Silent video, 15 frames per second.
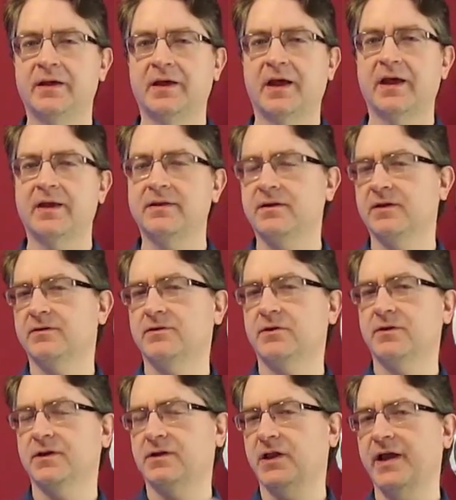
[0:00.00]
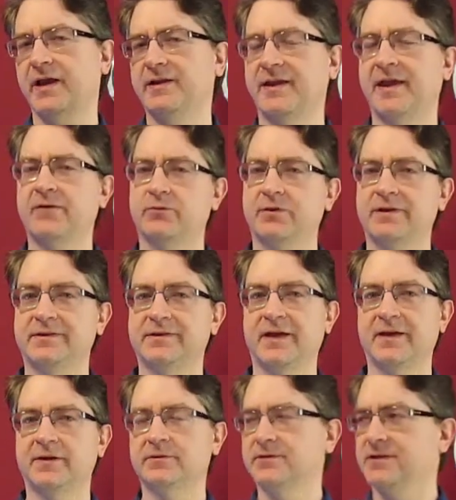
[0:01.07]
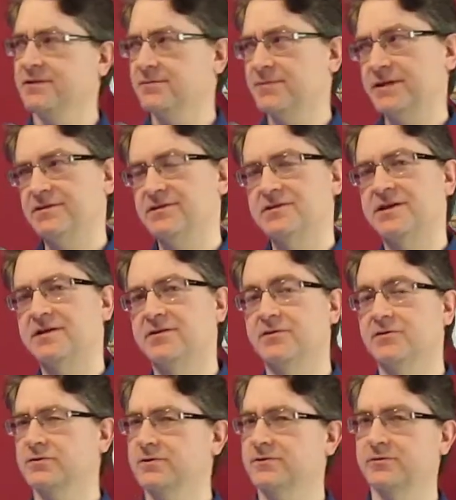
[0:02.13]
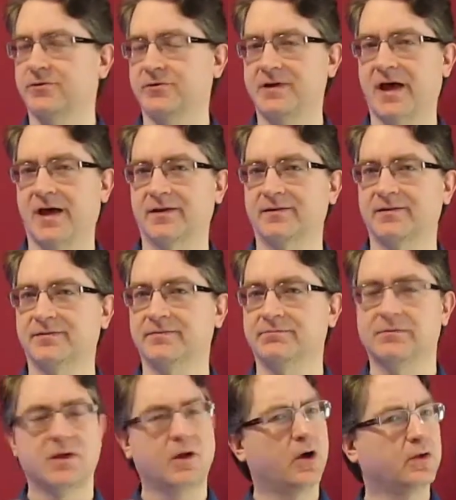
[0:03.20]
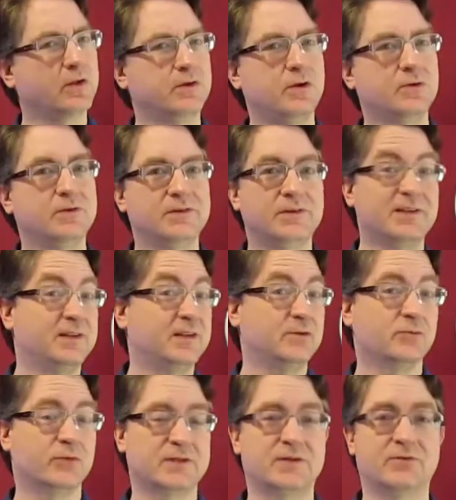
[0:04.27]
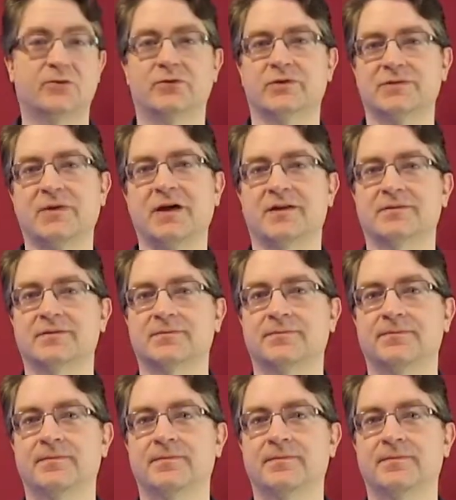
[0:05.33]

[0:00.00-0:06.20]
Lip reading: And so the client can't really tell did the message get to the server or not. All it knows is it didn't receive a response.